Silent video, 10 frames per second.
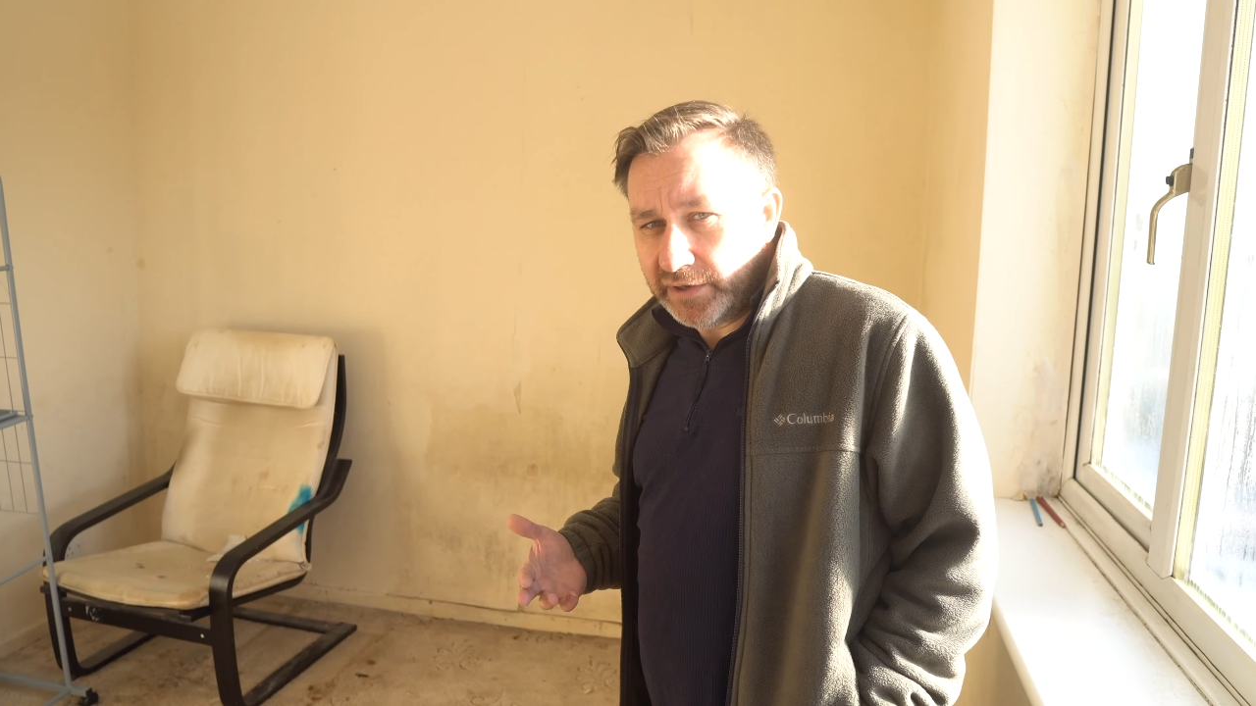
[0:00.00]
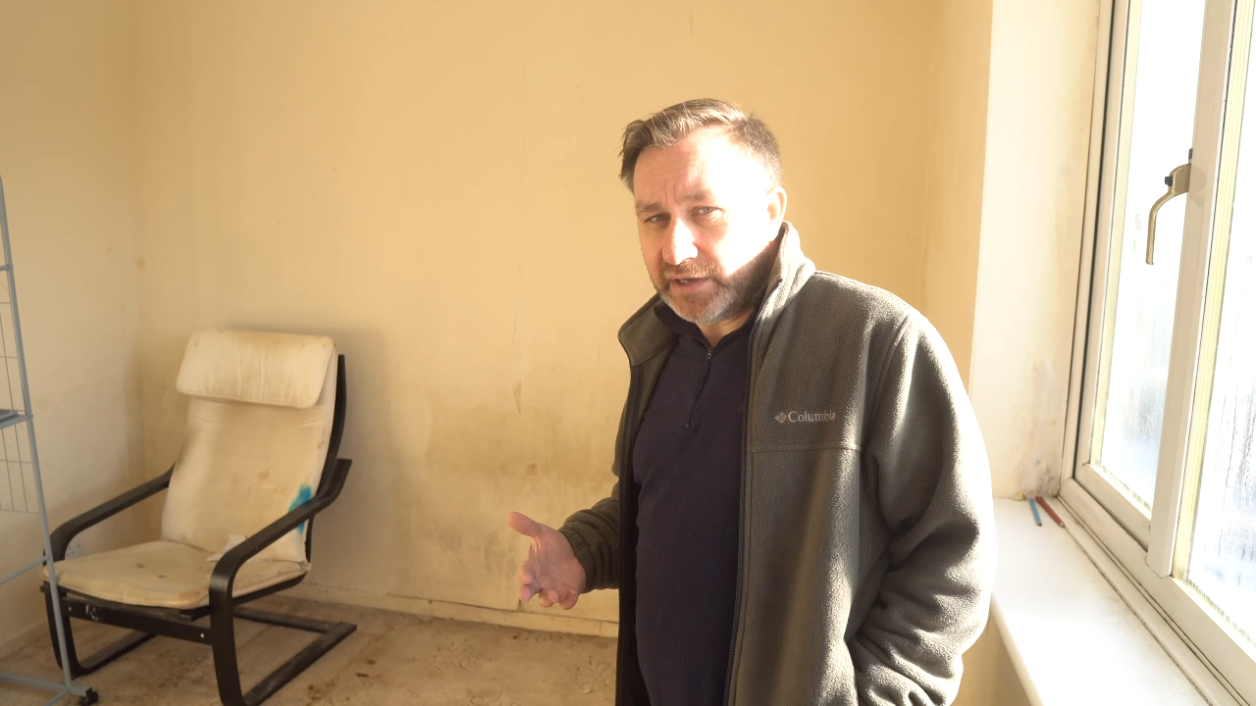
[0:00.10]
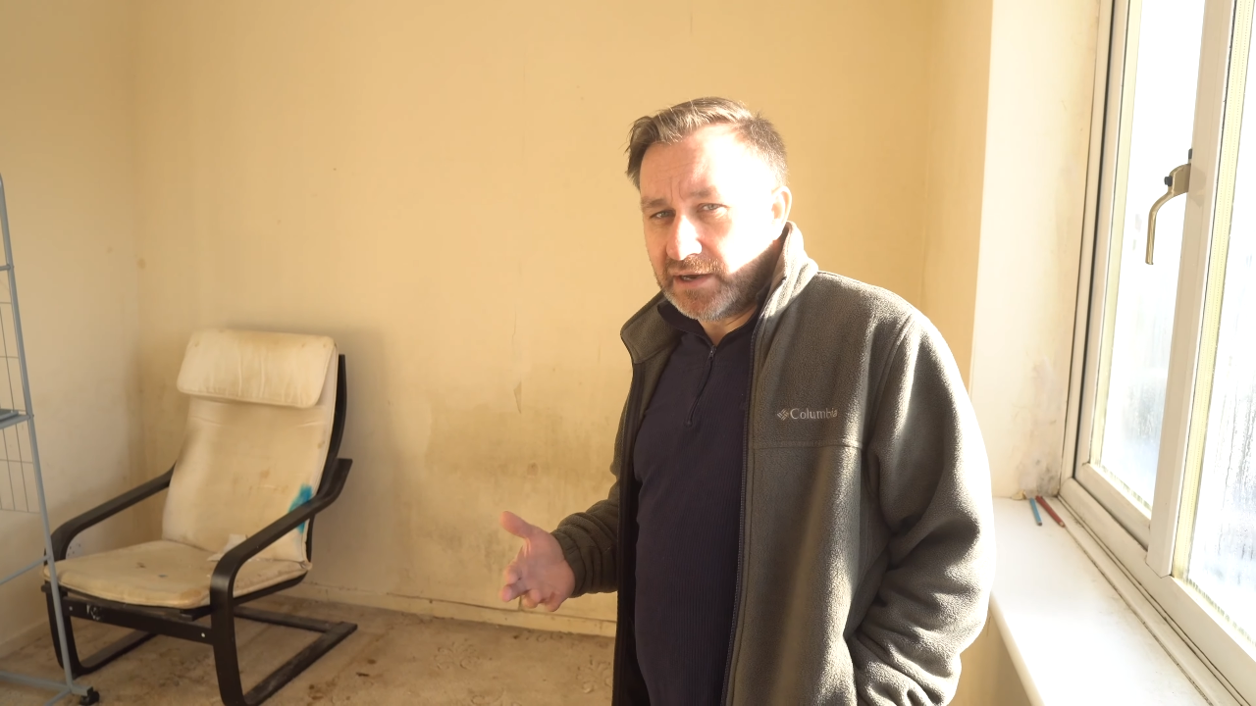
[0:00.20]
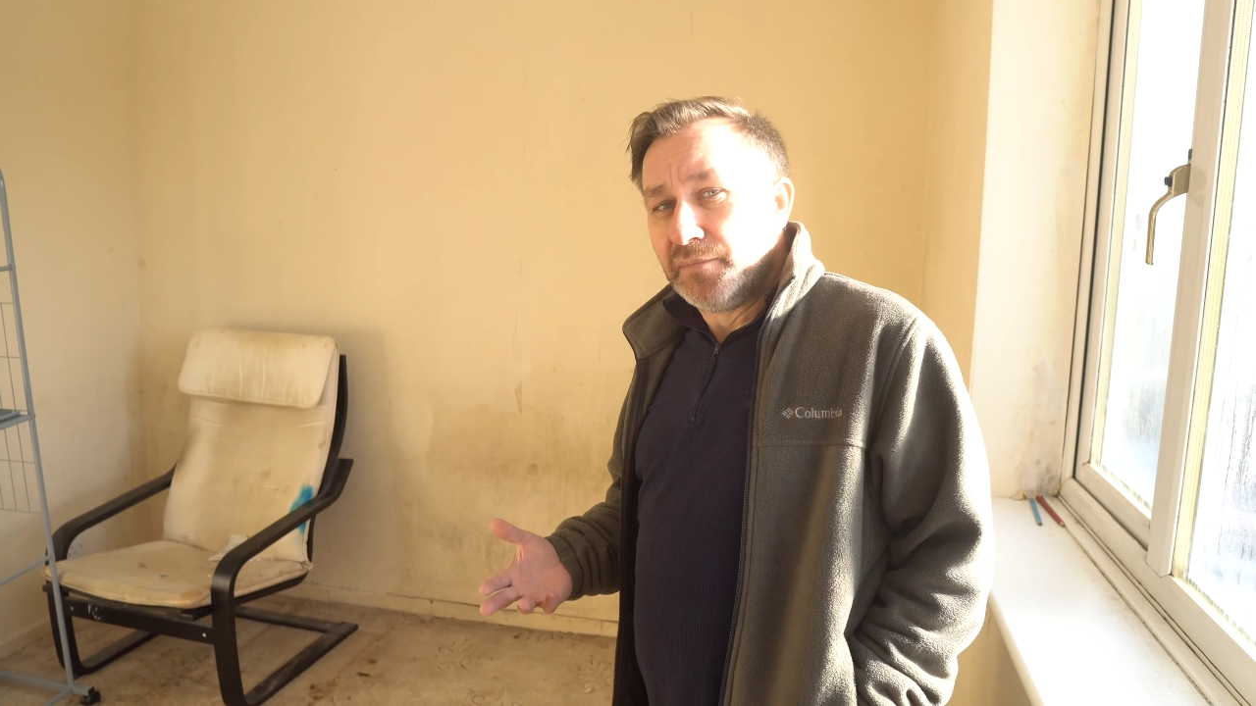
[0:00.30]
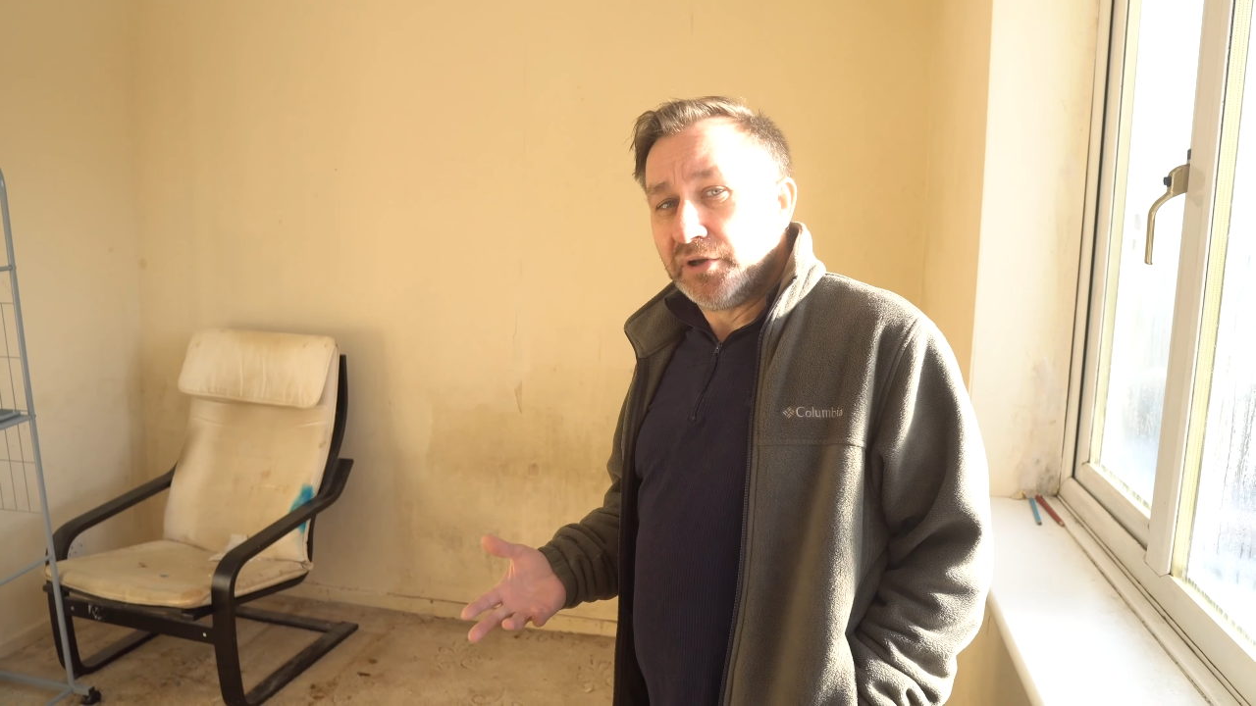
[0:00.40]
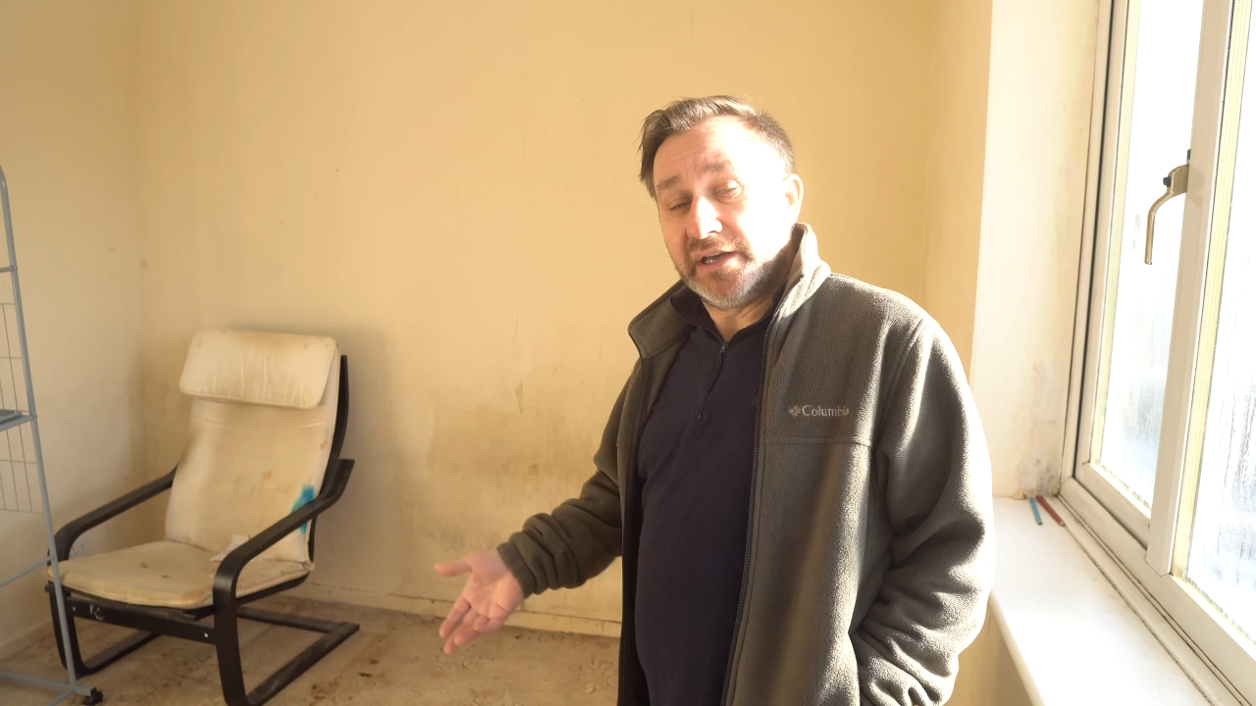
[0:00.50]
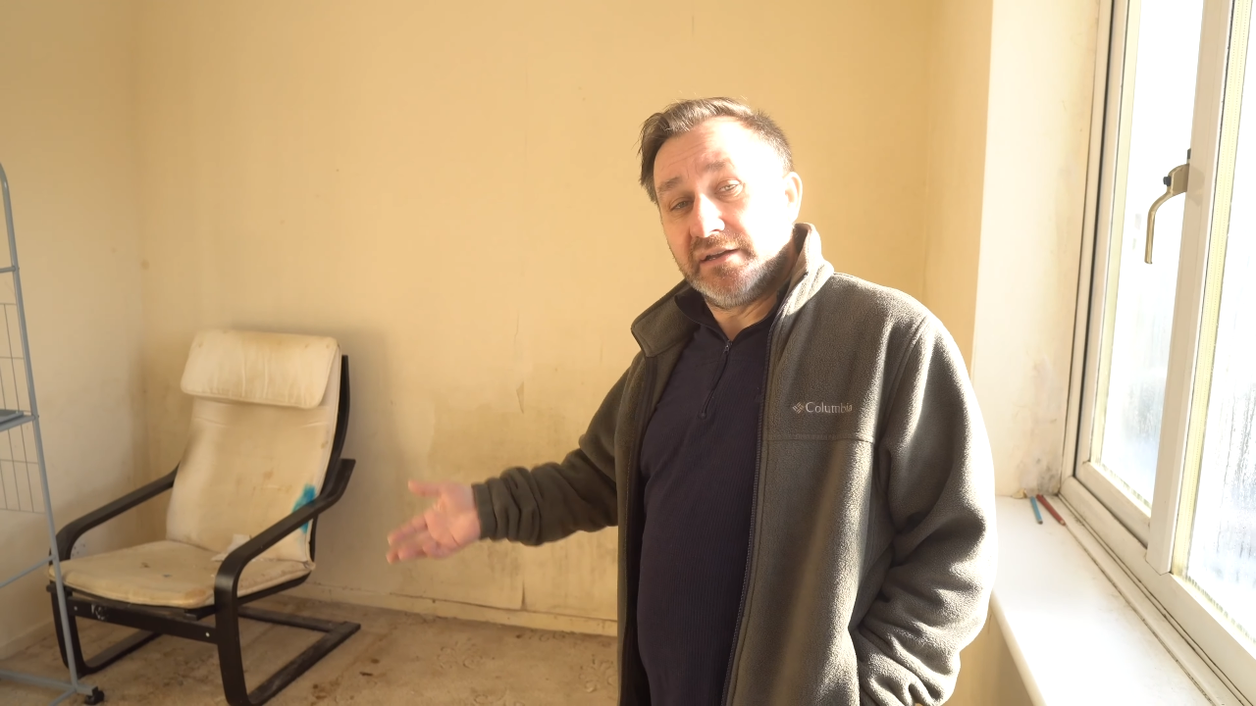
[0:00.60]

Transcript: on it and money